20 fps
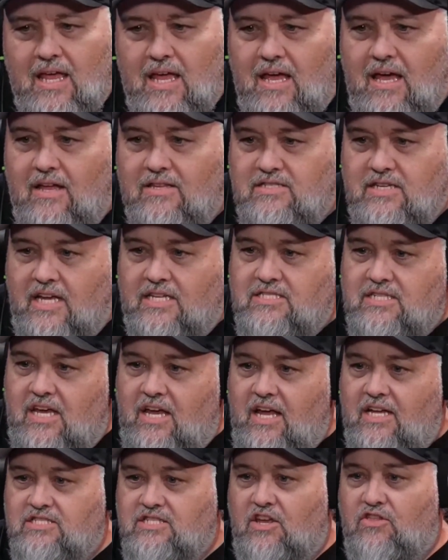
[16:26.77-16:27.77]
It's a
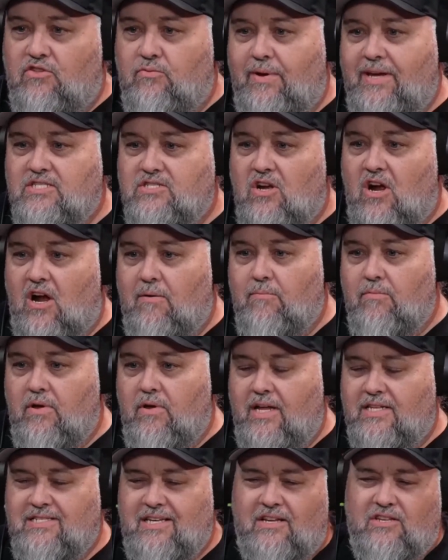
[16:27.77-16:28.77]
3-star.
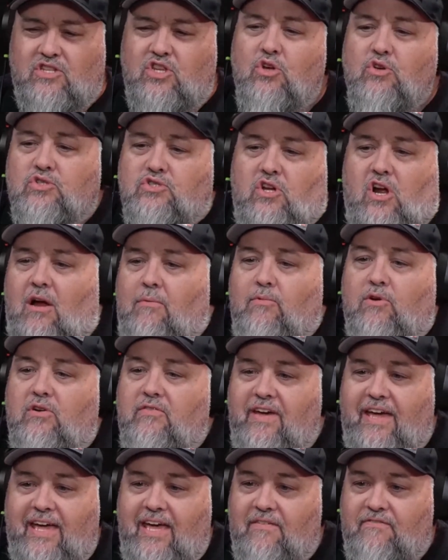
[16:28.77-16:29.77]
It's a 2-star
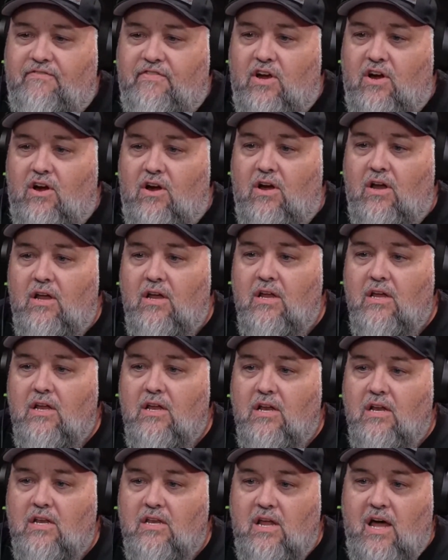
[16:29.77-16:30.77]
movie if you're
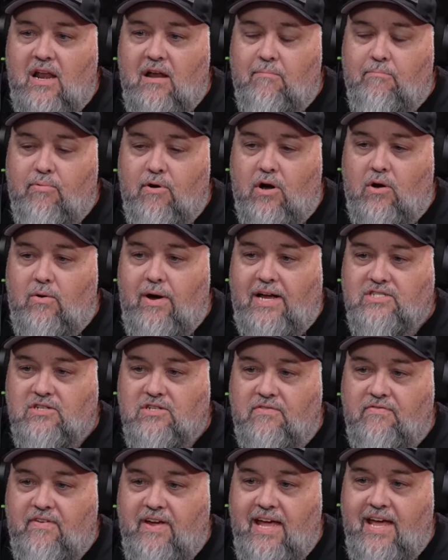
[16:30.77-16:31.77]
not a Bert
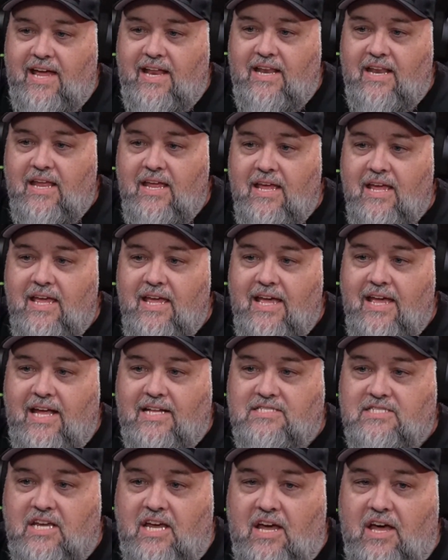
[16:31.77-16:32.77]
Kreischer fan.
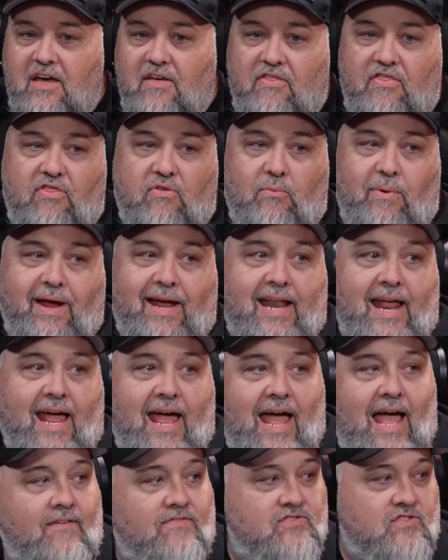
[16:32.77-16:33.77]
It's a
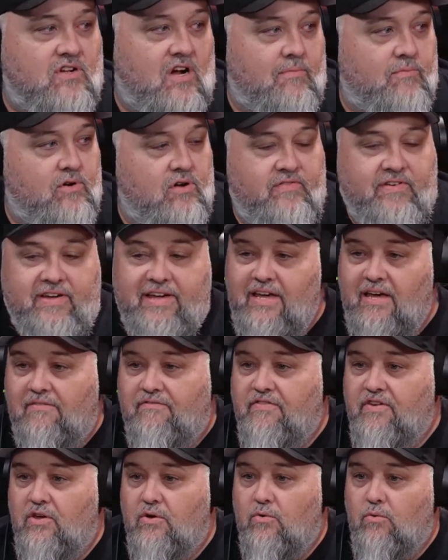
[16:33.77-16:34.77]
3.5-star movie
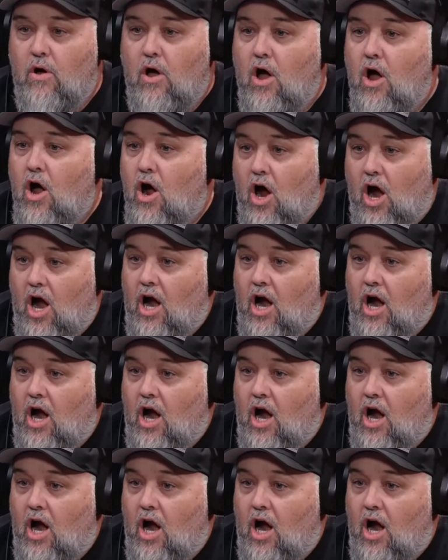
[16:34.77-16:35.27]
if you are.